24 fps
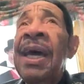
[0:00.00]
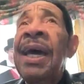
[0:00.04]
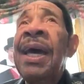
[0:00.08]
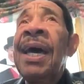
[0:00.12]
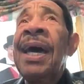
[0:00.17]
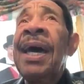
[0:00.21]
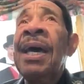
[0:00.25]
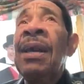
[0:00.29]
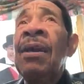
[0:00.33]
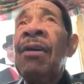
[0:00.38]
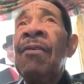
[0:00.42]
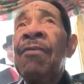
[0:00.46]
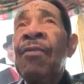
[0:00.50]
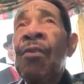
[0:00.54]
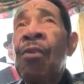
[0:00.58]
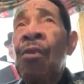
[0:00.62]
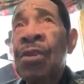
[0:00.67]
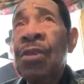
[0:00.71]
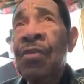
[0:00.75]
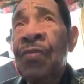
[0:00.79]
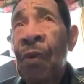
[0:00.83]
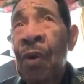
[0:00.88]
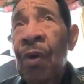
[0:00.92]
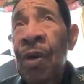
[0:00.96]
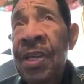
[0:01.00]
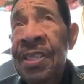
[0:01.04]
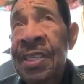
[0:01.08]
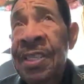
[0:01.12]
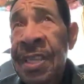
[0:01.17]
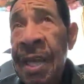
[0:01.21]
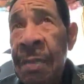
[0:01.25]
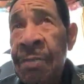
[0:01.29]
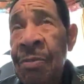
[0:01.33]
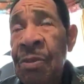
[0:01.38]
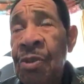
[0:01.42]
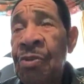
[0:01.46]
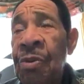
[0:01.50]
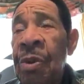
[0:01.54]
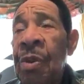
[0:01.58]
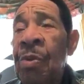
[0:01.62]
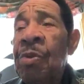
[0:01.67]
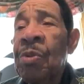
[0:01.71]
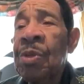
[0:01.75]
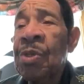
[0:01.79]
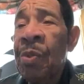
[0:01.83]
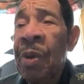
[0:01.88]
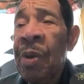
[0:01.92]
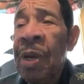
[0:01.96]
And of course, 47th Street
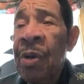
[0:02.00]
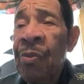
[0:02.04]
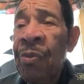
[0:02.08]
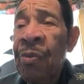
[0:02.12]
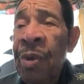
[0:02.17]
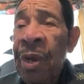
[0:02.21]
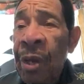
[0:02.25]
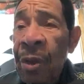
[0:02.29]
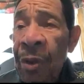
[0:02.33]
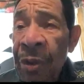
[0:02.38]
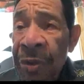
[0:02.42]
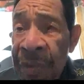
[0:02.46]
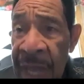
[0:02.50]
was where the Regal